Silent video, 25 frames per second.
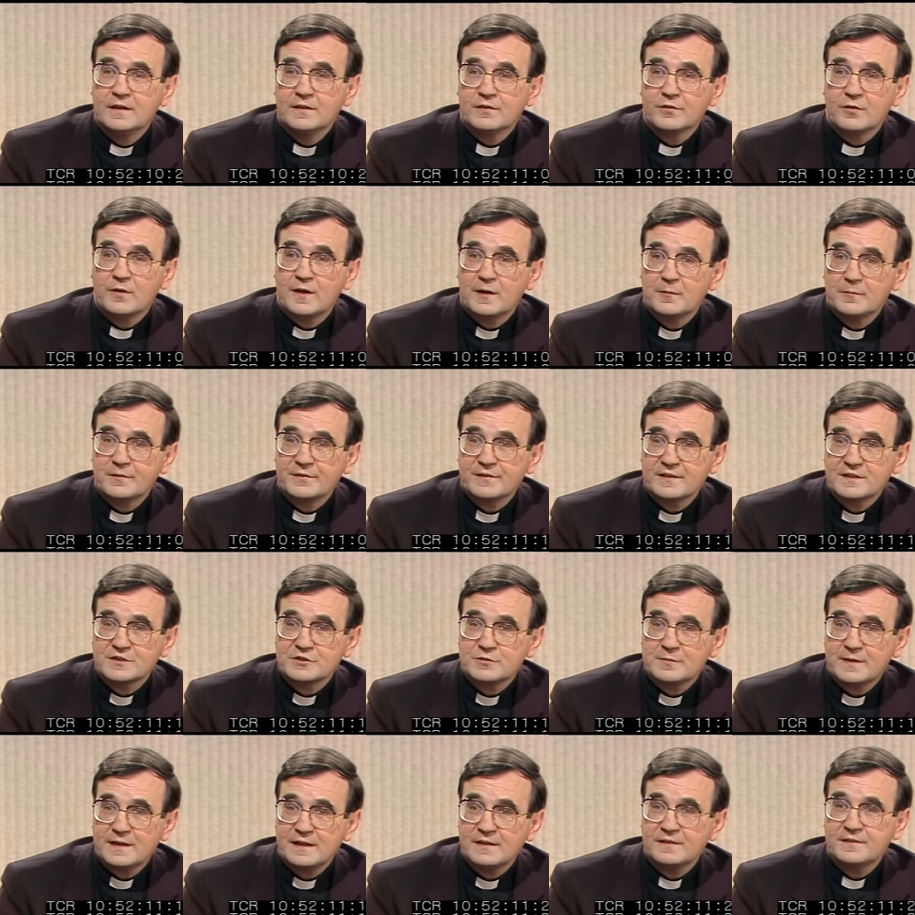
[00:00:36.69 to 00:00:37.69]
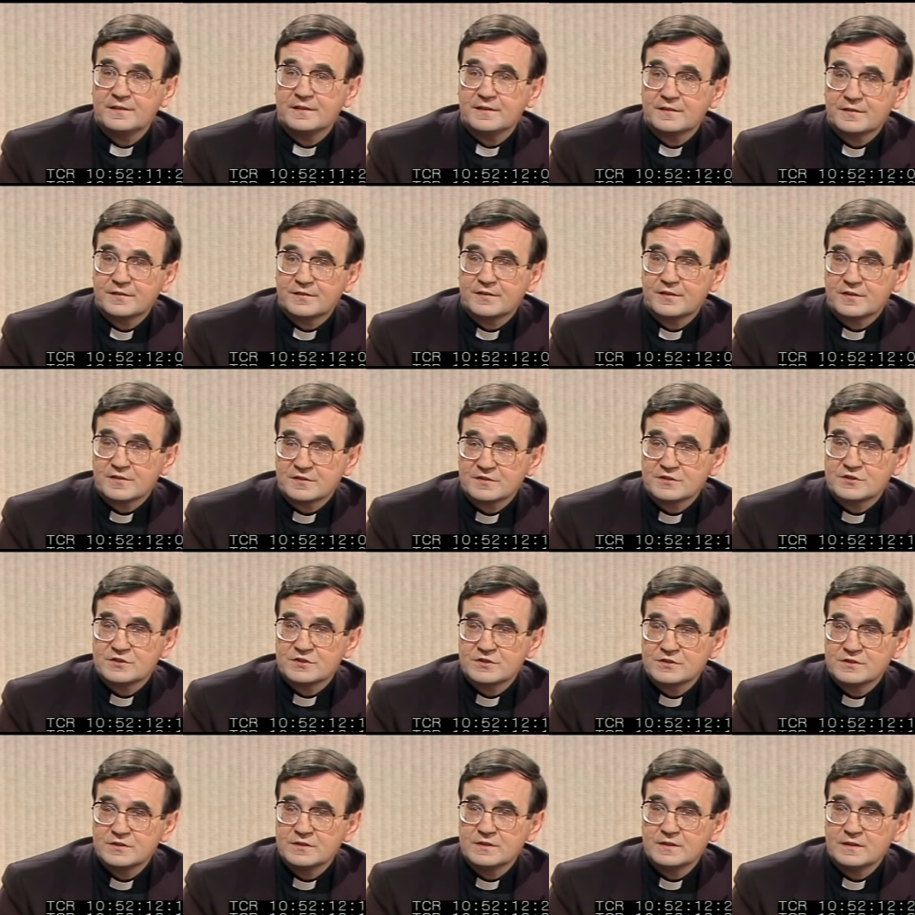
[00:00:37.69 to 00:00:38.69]
So homosexuality as
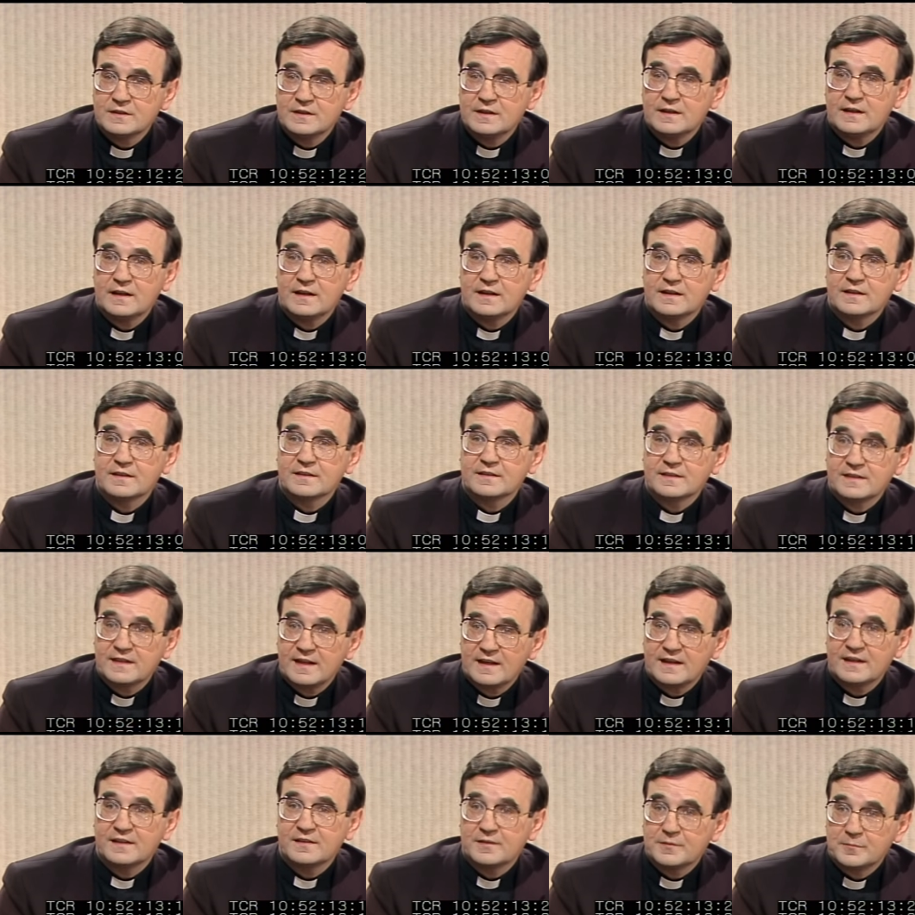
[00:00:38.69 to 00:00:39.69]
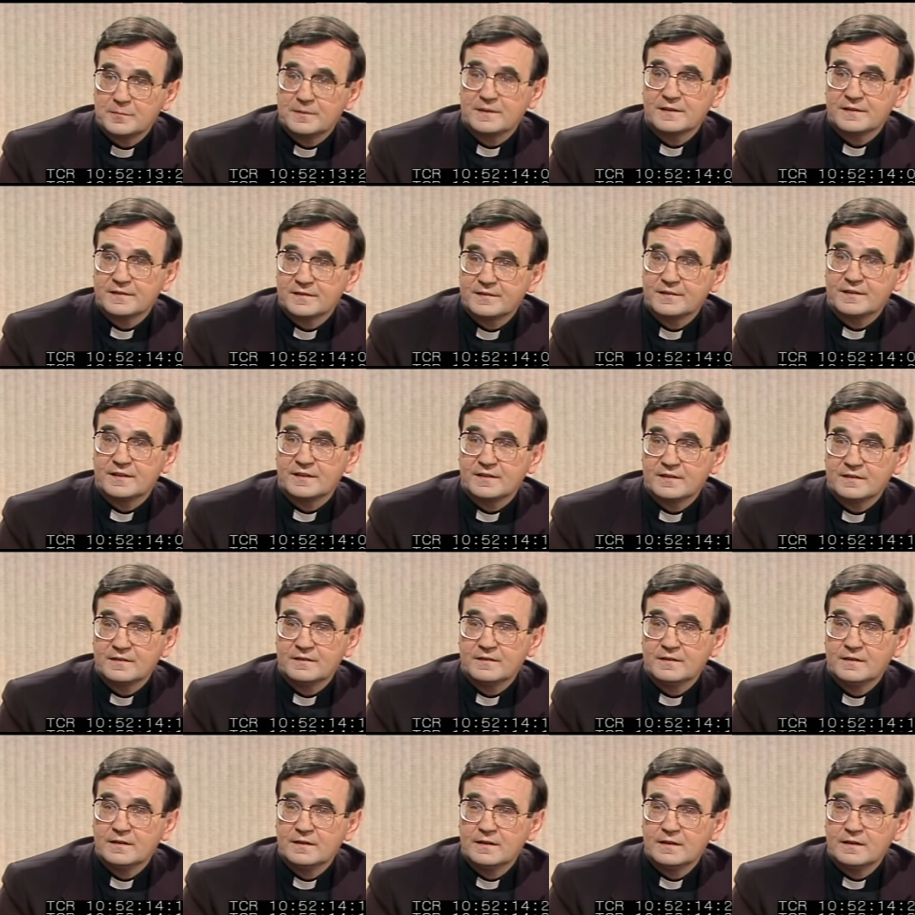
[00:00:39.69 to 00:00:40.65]
such can't be a sin,